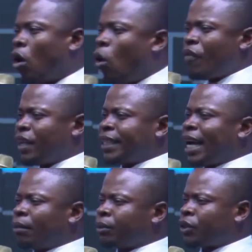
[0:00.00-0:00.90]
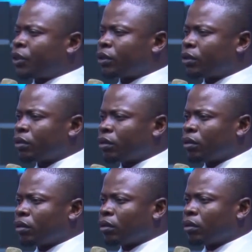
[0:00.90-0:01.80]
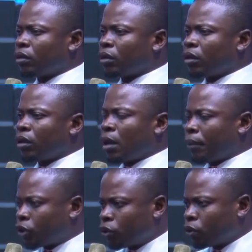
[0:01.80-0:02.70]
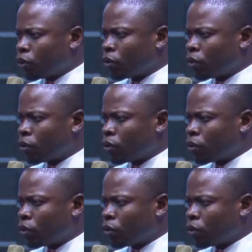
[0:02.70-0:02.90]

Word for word: All the times, but two,